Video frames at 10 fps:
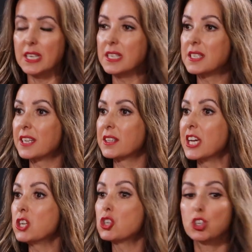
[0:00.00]
things that
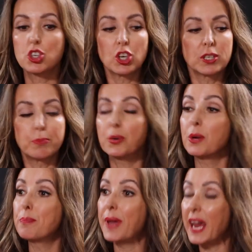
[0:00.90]
they should
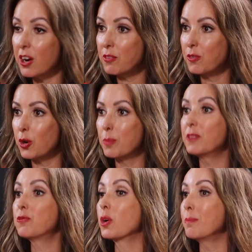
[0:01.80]
prepare for
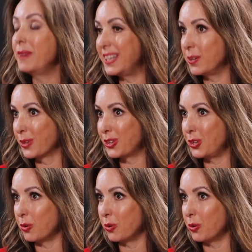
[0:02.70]
before meeting with you?